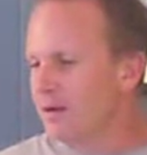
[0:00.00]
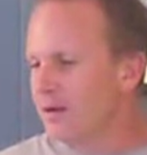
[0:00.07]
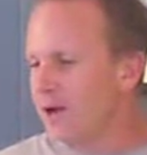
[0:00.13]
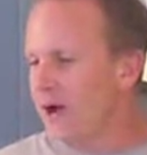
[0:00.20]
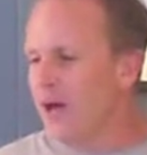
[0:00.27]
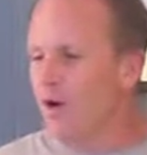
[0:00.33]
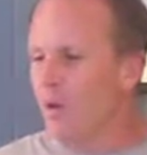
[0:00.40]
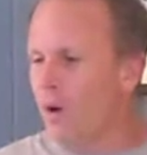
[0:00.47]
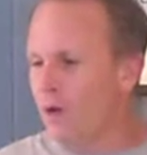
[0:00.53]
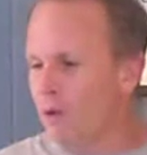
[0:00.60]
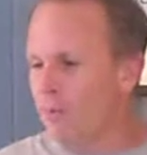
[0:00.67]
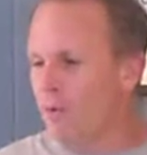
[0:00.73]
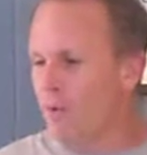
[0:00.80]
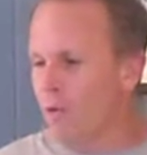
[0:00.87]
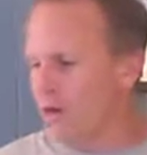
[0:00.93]
I don't want to
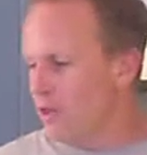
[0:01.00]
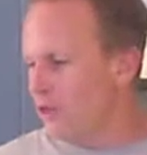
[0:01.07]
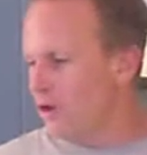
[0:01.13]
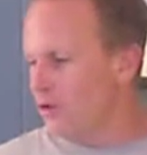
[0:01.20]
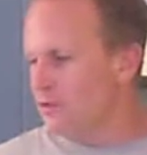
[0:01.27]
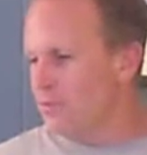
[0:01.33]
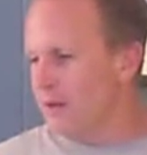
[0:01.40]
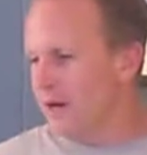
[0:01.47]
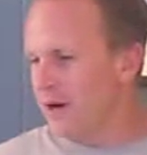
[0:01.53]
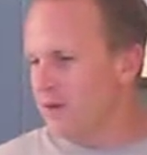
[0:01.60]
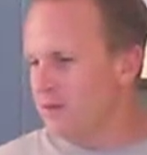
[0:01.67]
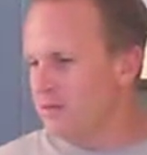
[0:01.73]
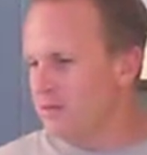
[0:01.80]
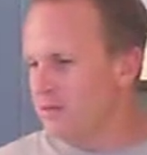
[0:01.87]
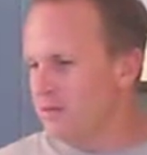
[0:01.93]
be one of those
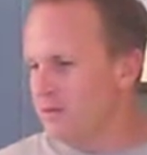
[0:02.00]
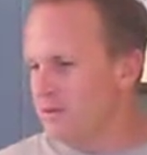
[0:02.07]
parents.